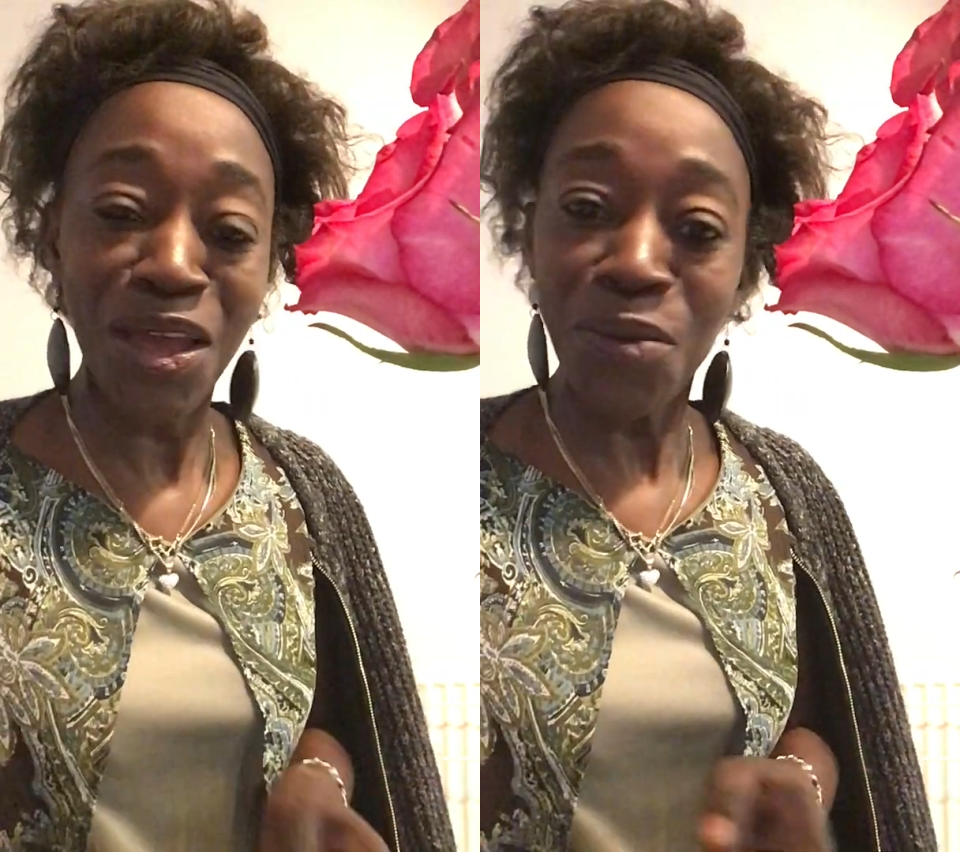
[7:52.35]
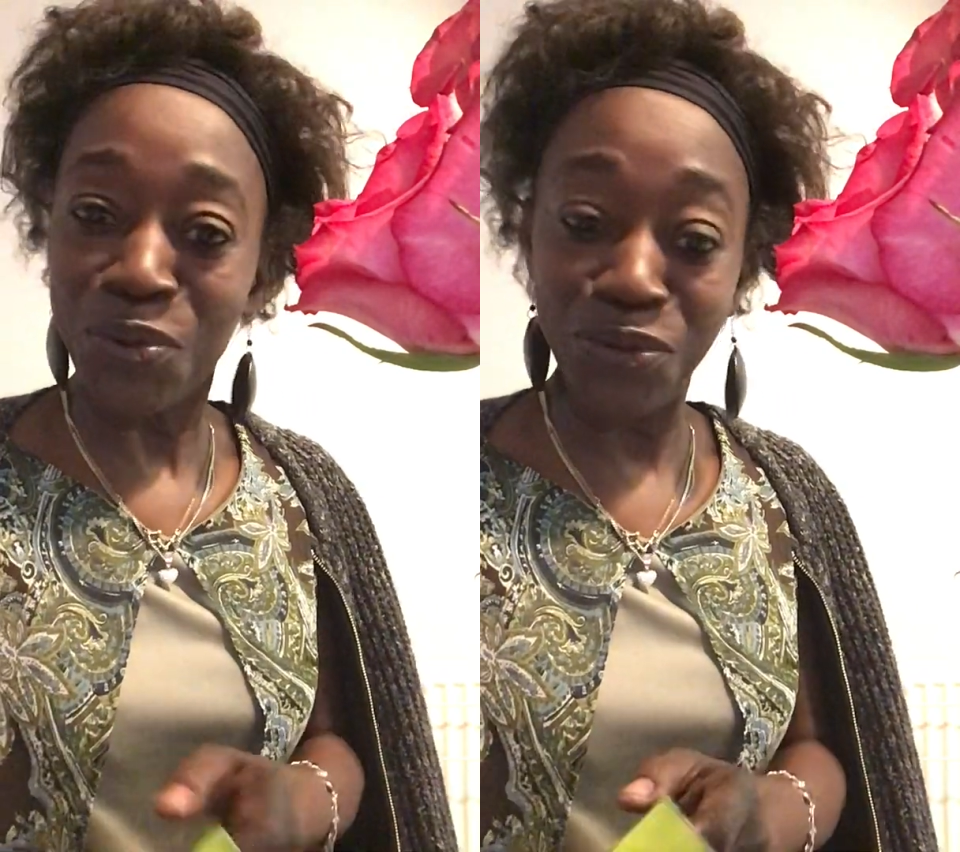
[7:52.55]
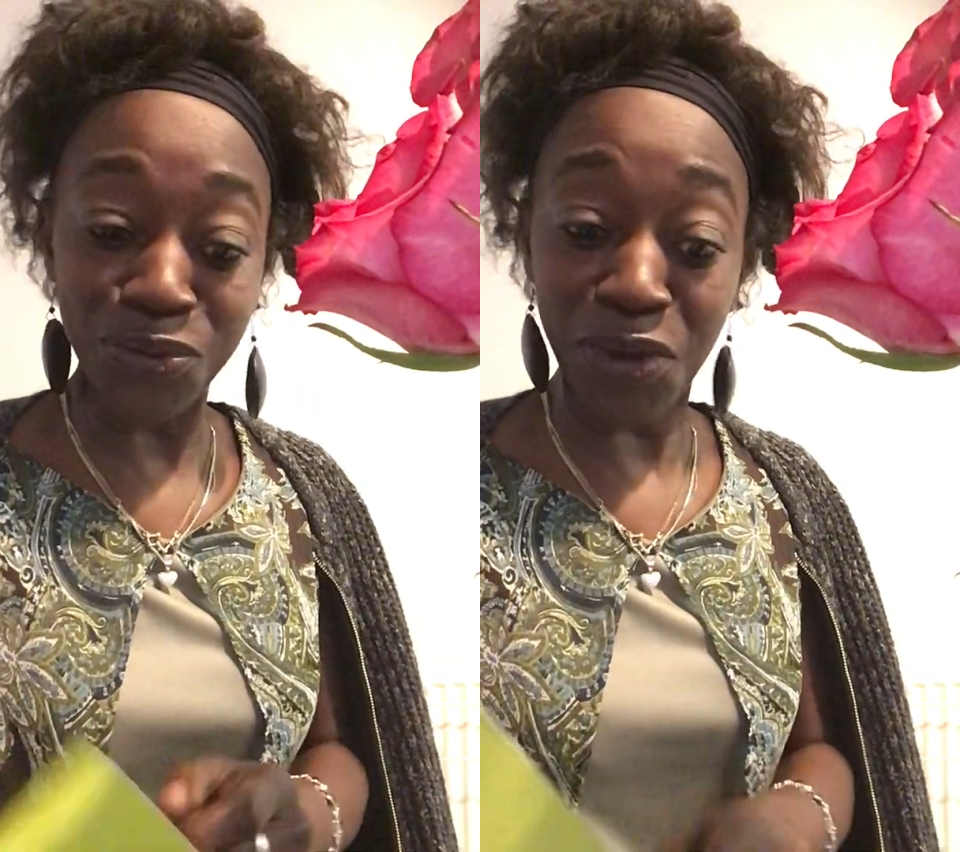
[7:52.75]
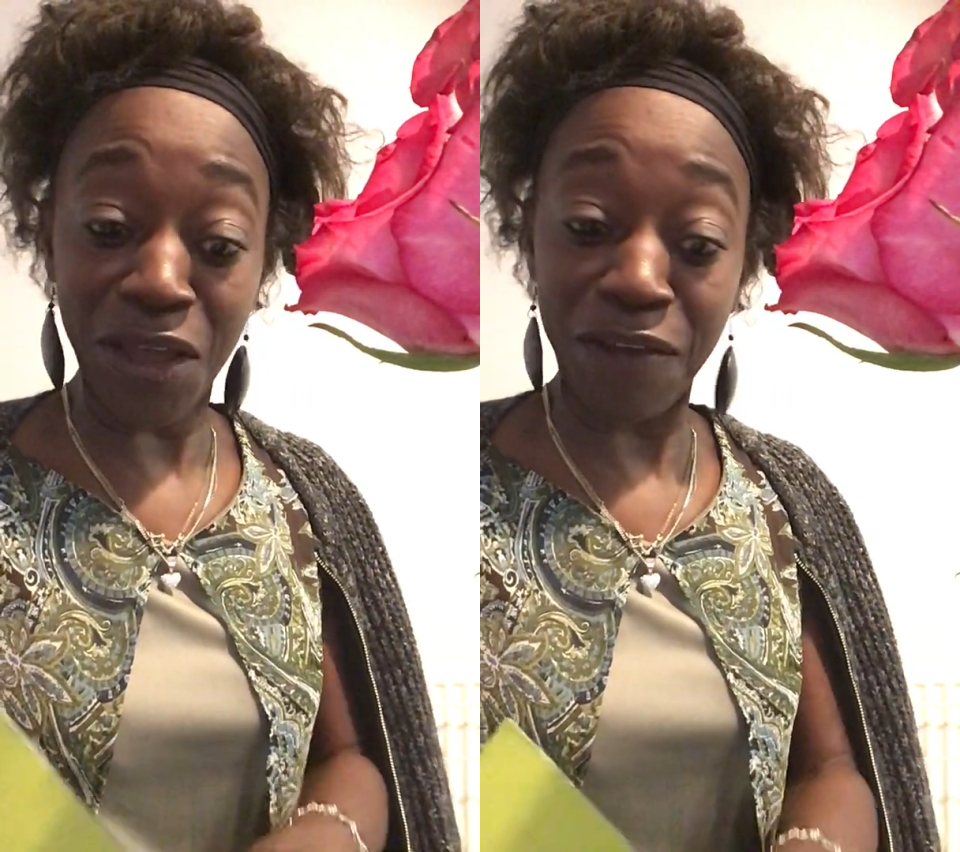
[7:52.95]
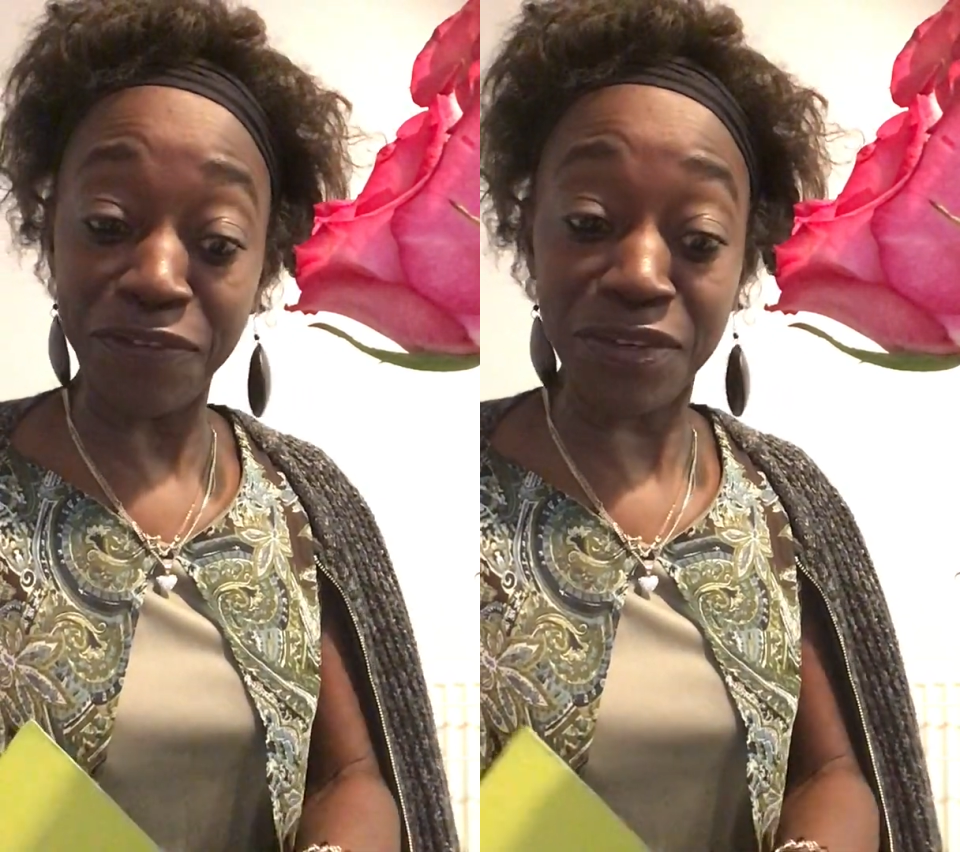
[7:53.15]
We do not
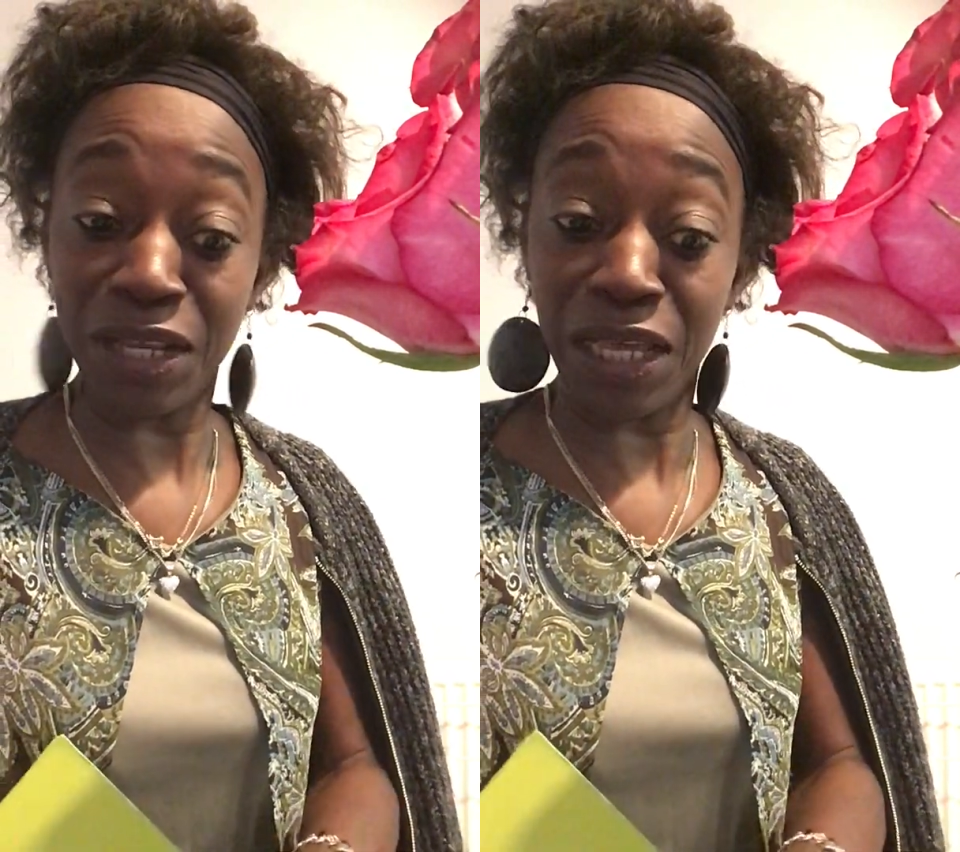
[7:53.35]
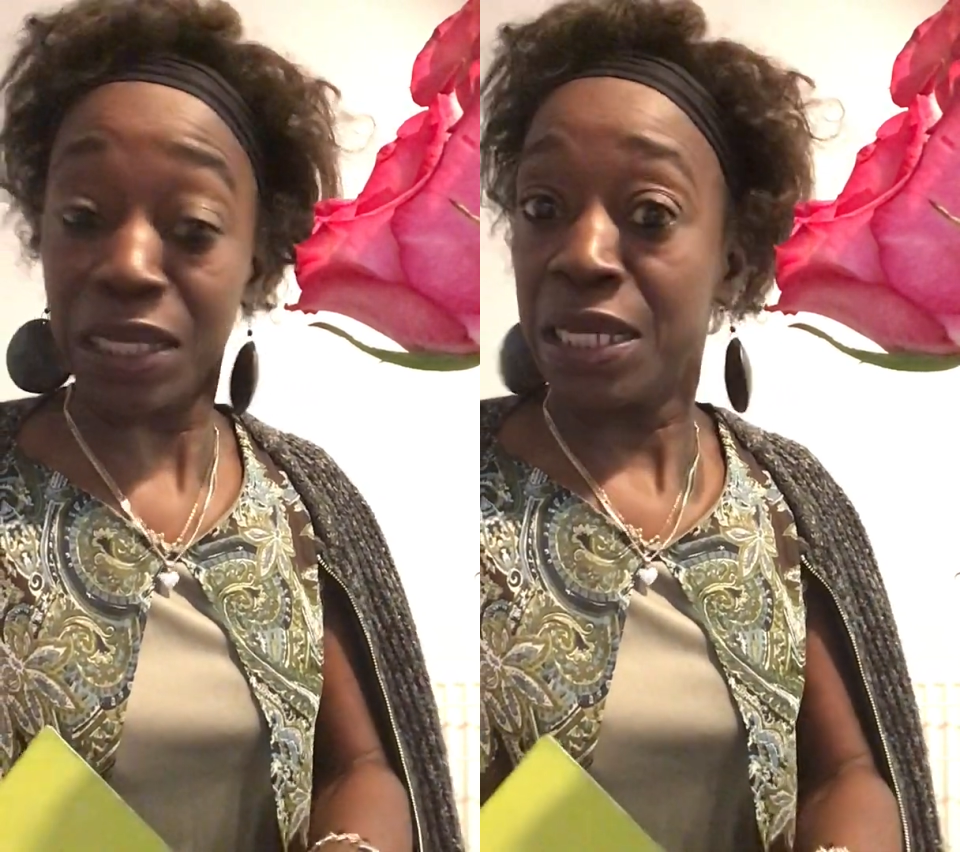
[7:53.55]
have to